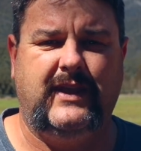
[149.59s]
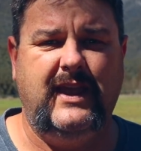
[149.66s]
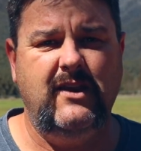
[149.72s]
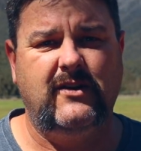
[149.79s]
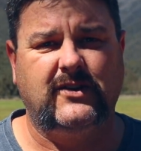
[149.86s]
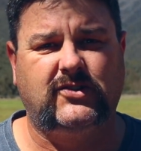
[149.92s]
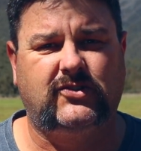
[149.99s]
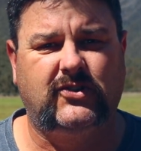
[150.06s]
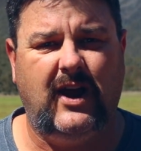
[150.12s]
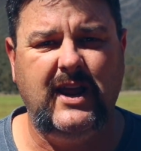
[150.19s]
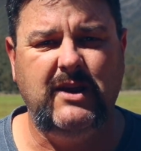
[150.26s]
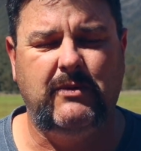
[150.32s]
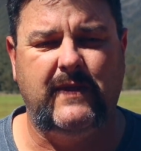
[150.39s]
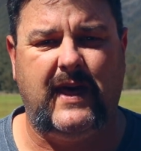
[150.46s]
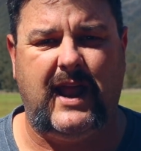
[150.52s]
Here in
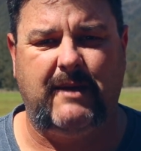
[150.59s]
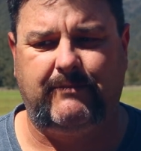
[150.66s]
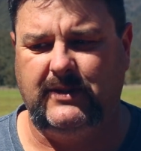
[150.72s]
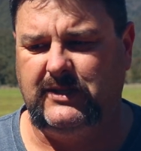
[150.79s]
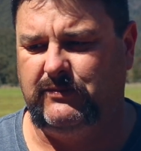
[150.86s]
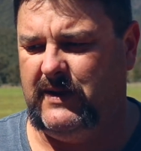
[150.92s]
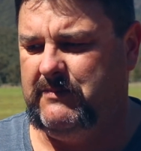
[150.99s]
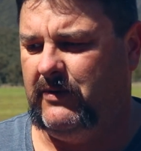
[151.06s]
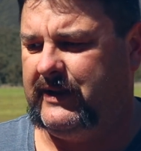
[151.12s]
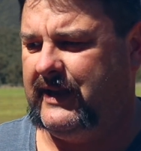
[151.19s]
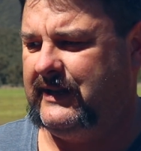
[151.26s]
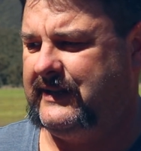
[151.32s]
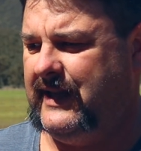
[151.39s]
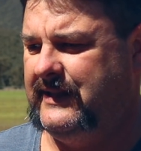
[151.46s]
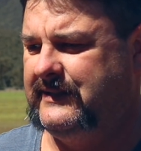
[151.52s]
Australia, when that happens, we might
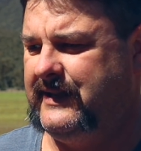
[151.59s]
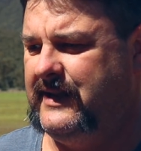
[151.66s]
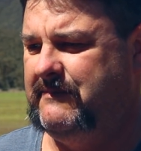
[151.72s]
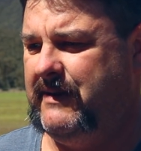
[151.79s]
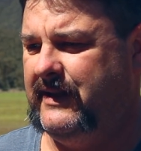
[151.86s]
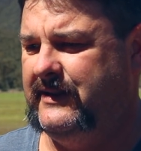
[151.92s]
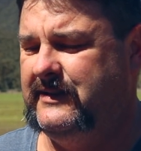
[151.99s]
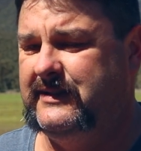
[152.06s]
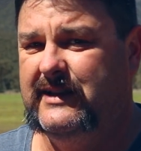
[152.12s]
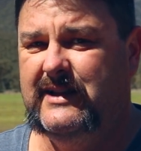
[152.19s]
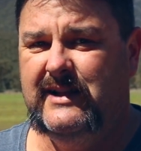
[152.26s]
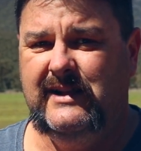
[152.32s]
get 10 centimetres.